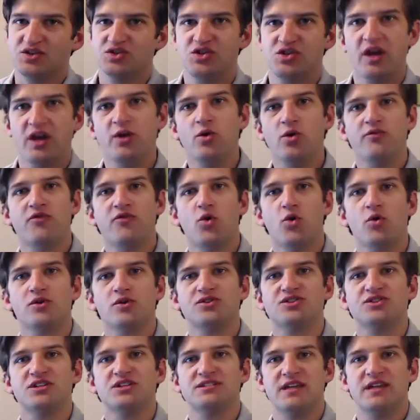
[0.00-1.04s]
Django, of
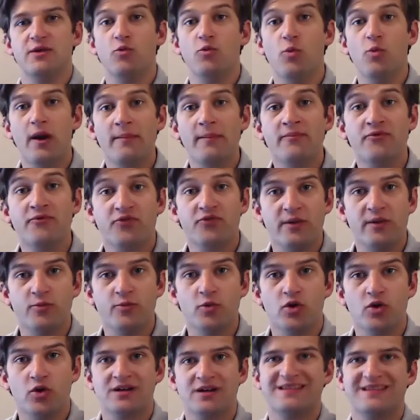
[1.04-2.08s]
course, is a web
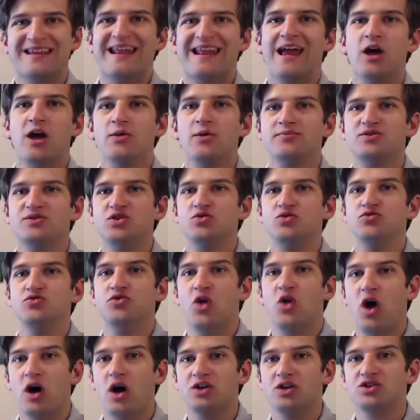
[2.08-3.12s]
framework that helps you
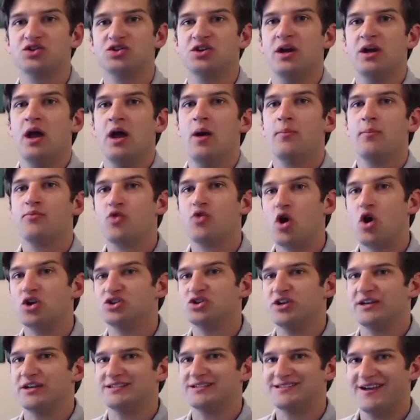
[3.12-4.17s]
launch
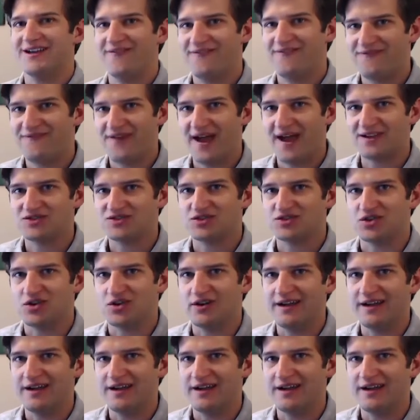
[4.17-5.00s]
projects faster.